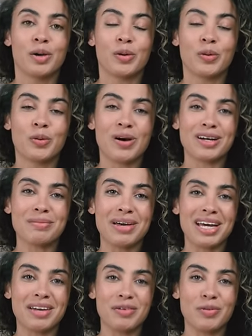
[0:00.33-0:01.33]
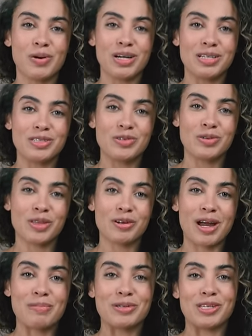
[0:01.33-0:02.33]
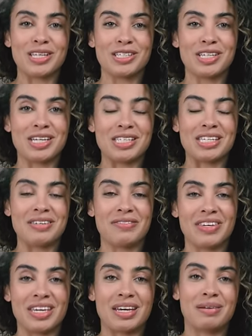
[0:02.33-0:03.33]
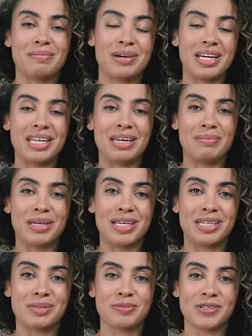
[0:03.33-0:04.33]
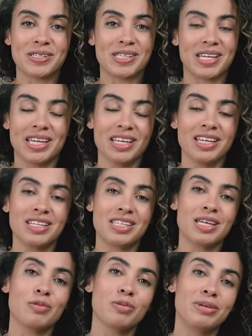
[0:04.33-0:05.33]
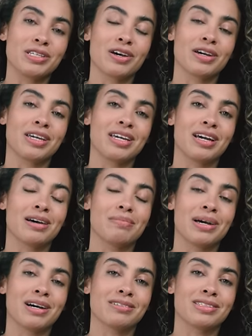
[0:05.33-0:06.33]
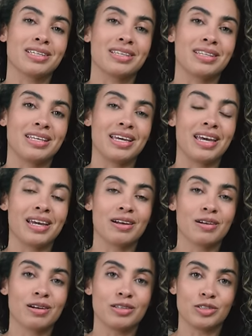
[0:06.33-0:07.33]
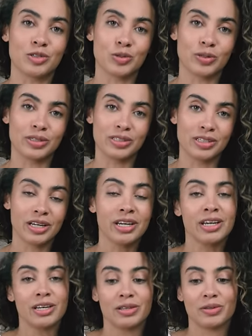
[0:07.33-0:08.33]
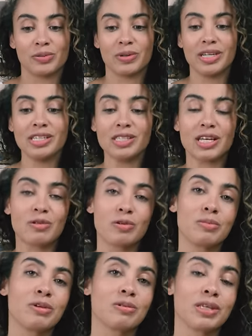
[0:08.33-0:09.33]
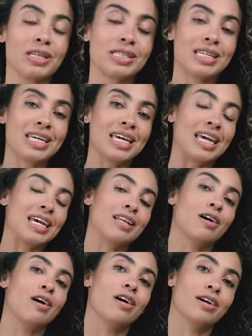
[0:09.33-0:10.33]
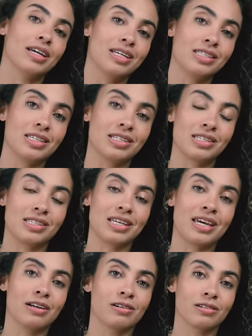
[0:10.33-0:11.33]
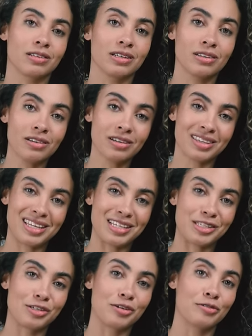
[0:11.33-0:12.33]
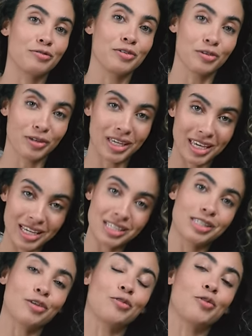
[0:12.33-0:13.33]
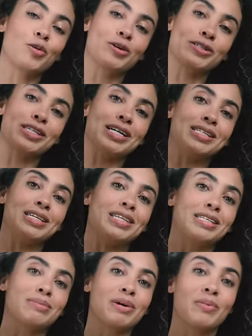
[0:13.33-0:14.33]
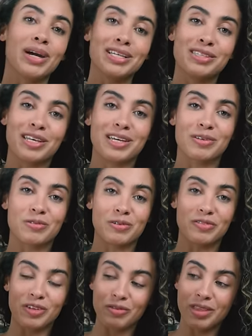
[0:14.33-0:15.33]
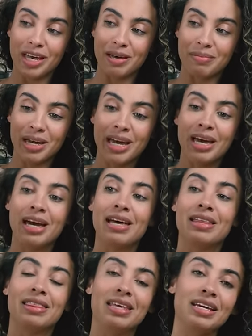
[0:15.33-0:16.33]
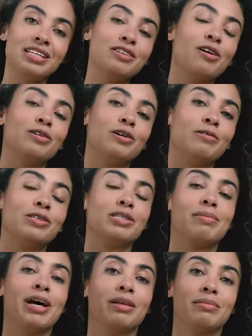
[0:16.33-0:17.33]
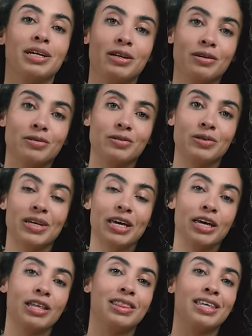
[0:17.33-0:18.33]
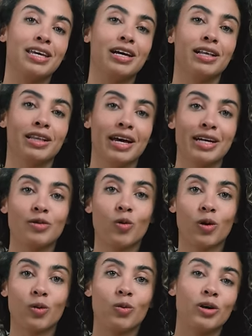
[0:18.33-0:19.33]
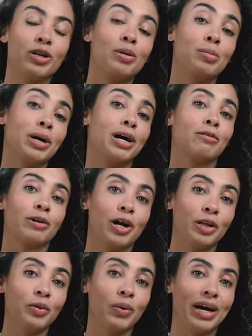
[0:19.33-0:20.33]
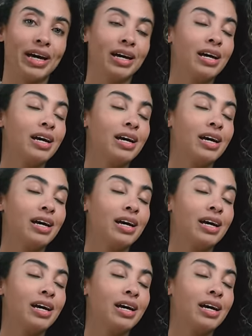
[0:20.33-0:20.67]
Welcome back everyone to another episode of Shade TV. My name is Marissa Hill and today we'll be talking about the Air Jordan 3s that will be releasing in August. This is a early look. Thanks to Fuel Kicks for sending these my way so I can review them. These are known as the Palominos in the light Orewood brown colorway.